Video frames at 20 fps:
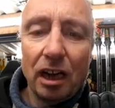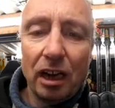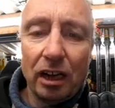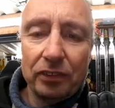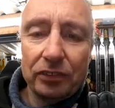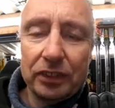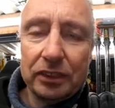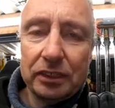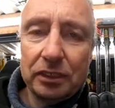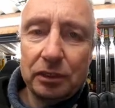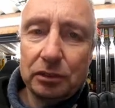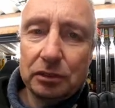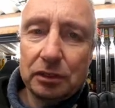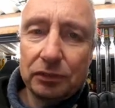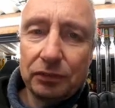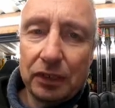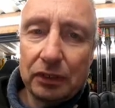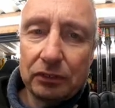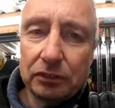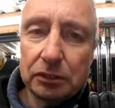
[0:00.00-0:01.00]
I then use a
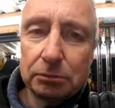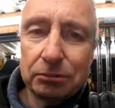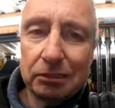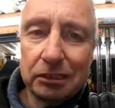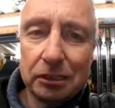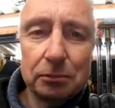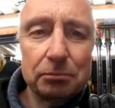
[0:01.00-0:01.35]
valve spring